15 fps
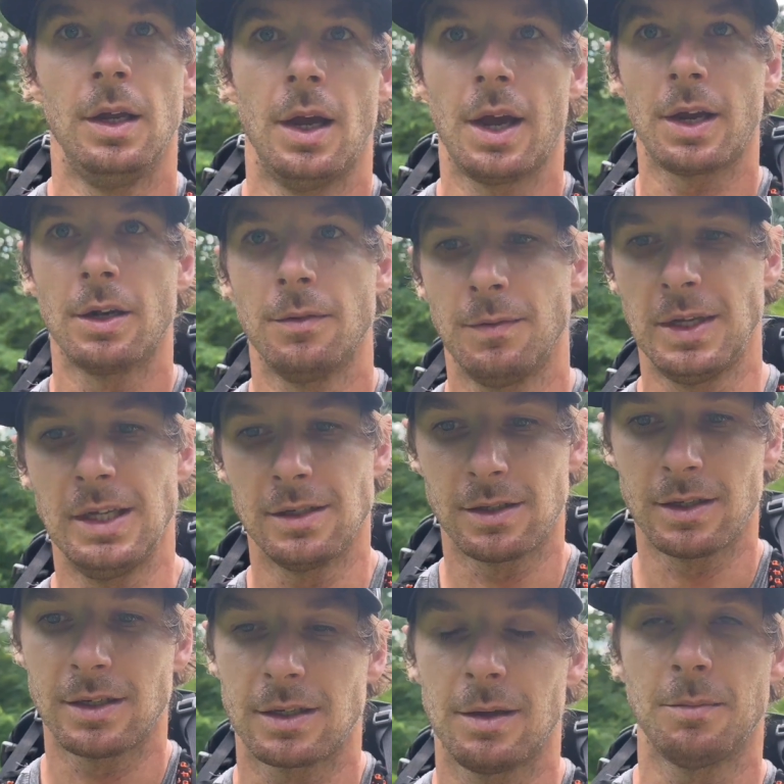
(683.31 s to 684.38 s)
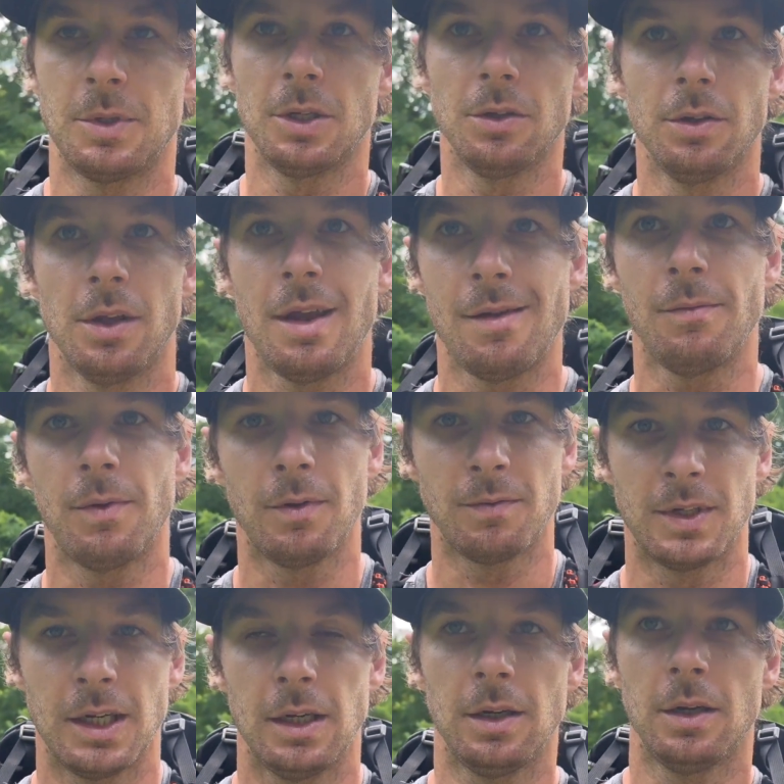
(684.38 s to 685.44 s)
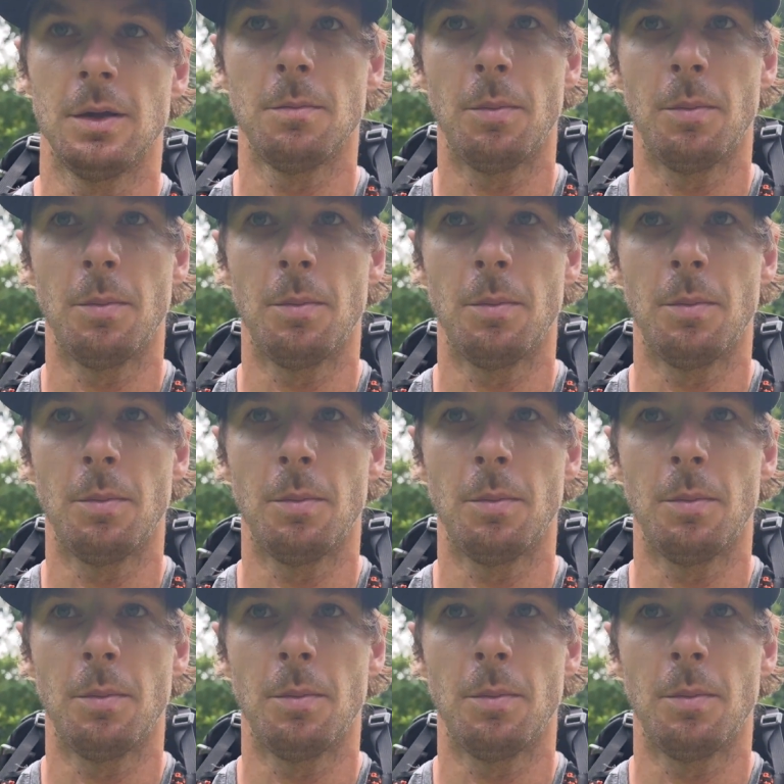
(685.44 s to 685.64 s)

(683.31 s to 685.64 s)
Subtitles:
I could have easily slept till 8:15,